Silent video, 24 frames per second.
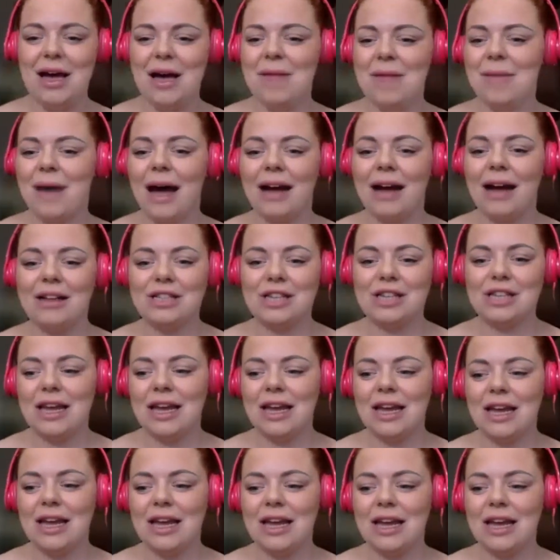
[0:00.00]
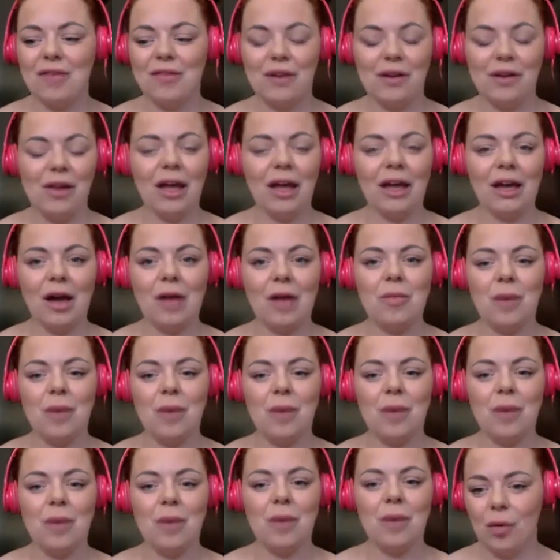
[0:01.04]
But actually, I feel like I
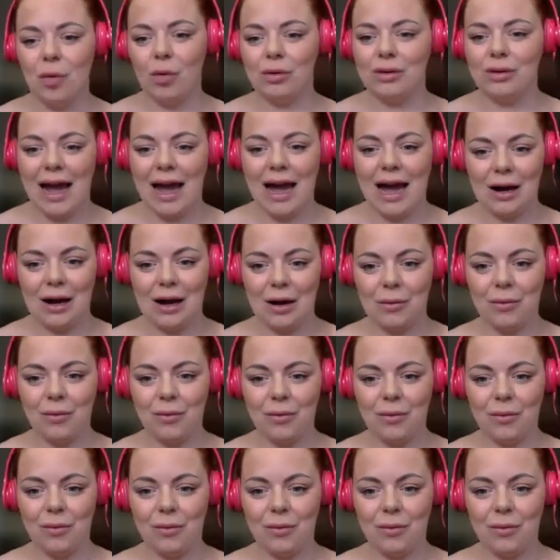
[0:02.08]
work more now